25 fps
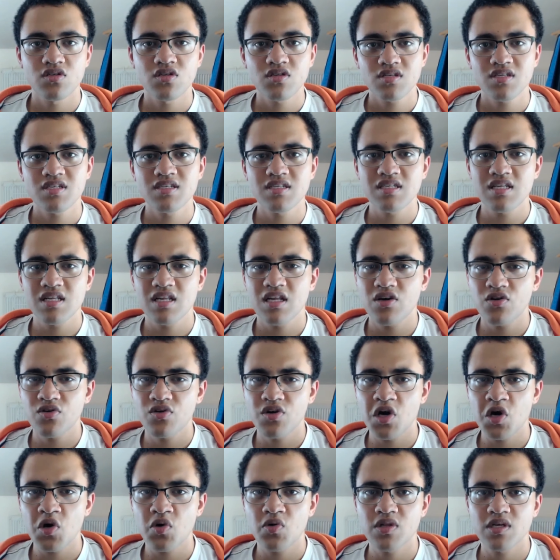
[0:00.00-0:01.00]
Just as a
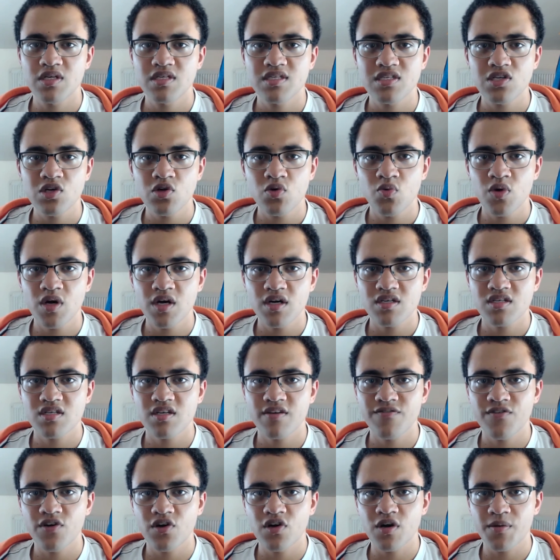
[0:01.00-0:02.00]
little note, this still
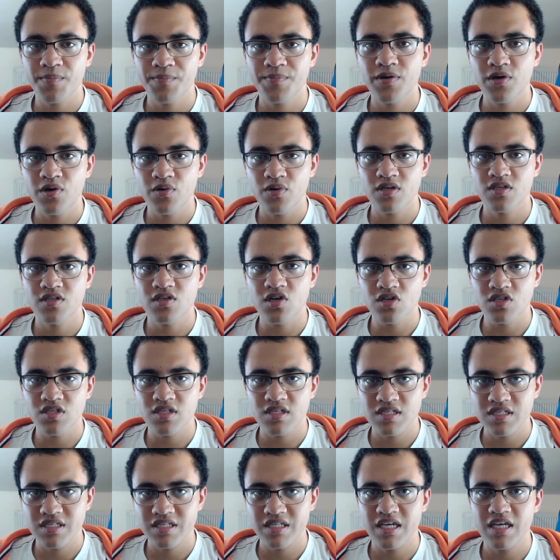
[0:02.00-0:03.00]
works if your computer has
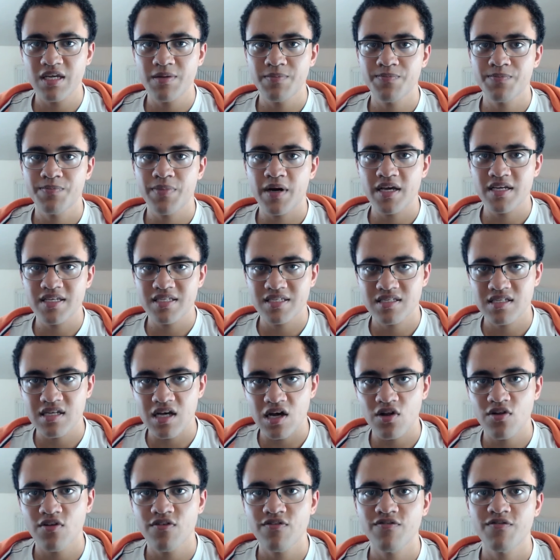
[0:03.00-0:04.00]
gone to sleep by
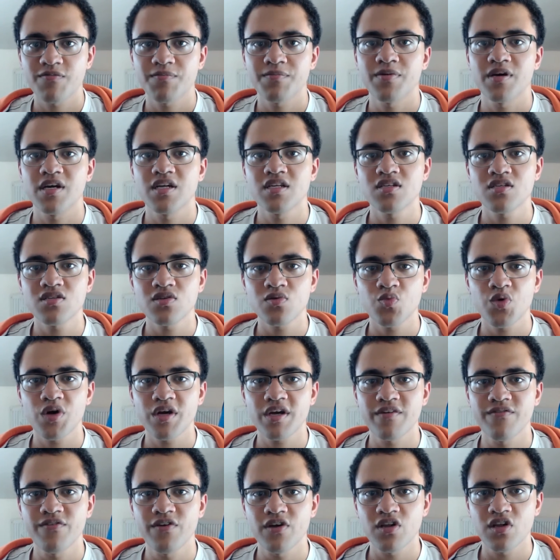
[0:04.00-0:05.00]
itself, but it doesn't
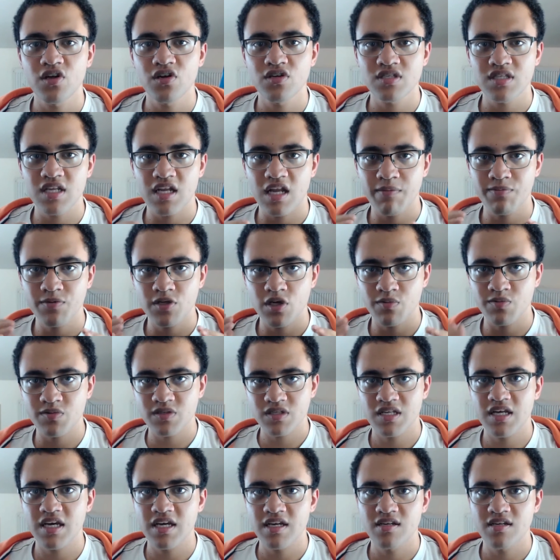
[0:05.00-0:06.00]
work if you close the laptop's